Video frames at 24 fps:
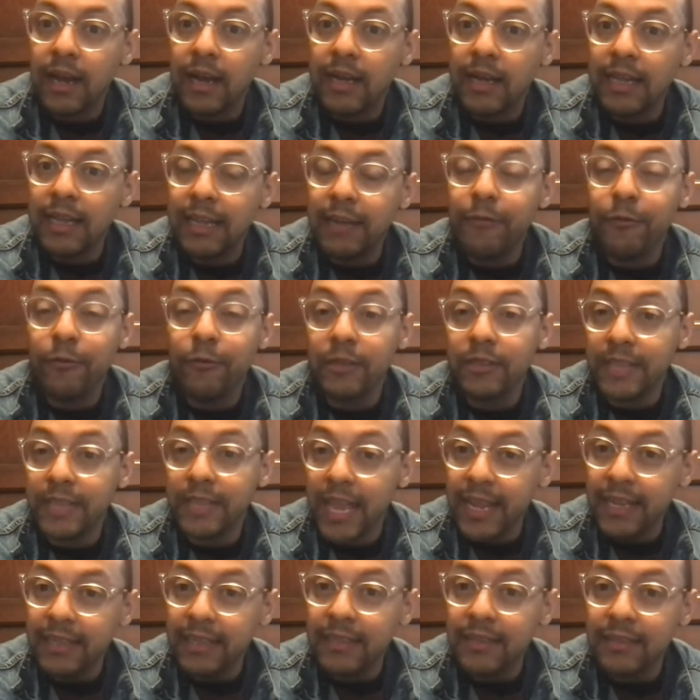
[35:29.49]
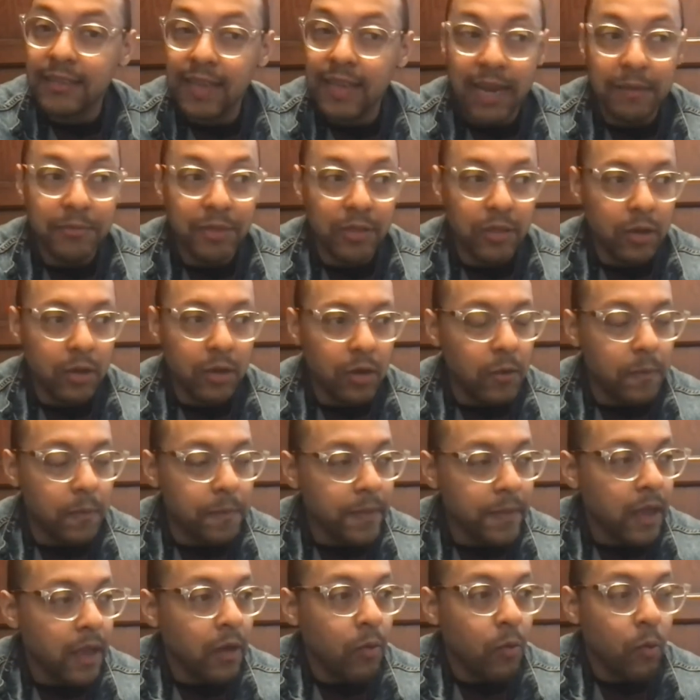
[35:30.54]
If we're taking the time to go,
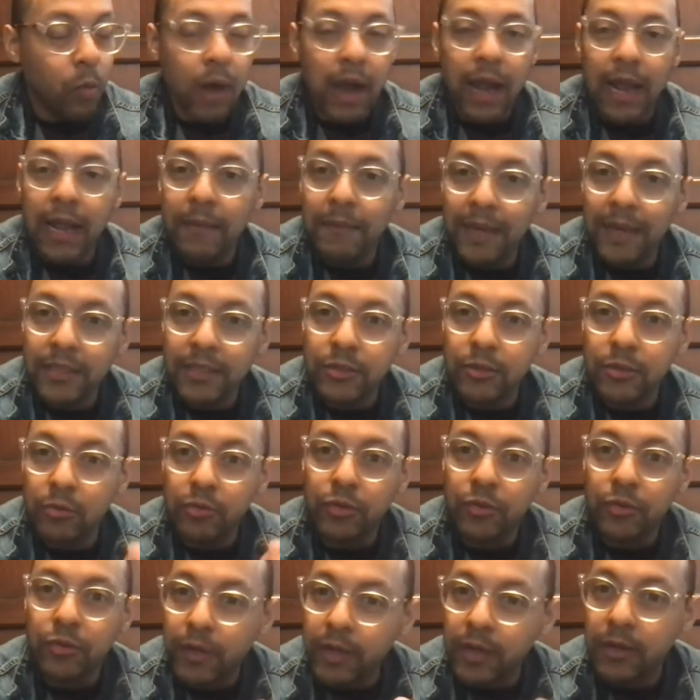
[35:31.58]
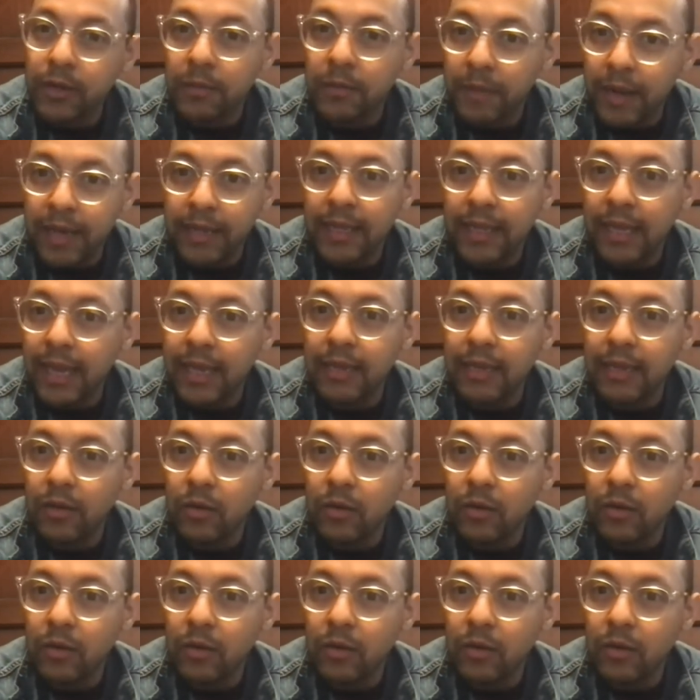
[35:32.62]
why am I so triggered by that?